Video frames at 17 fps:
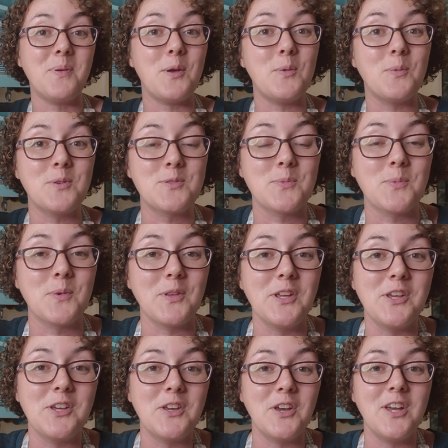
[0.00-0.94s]
was
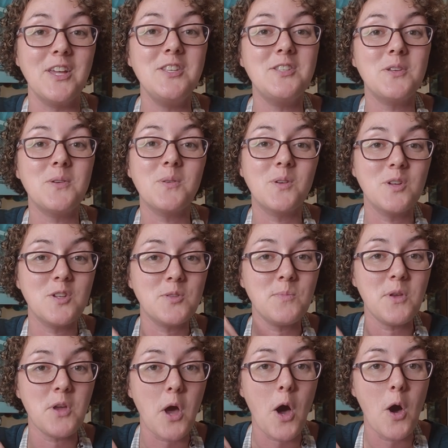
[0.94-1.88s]
really good, so it gives
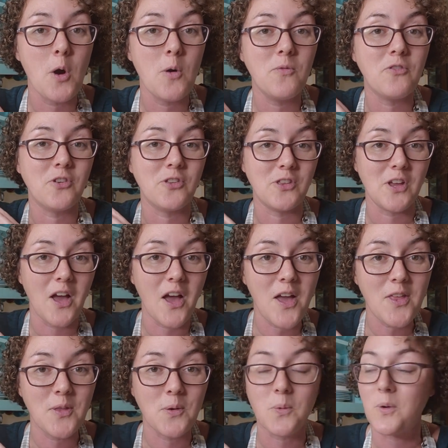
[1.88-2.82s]
me hope for the
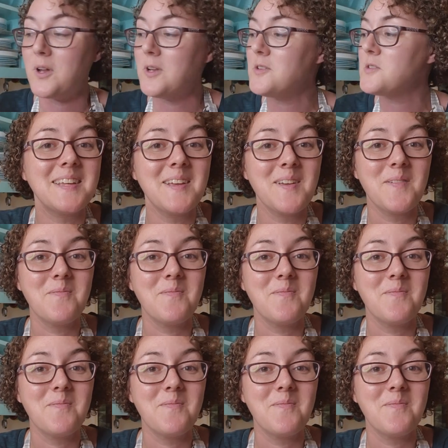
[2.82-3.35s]
other ones.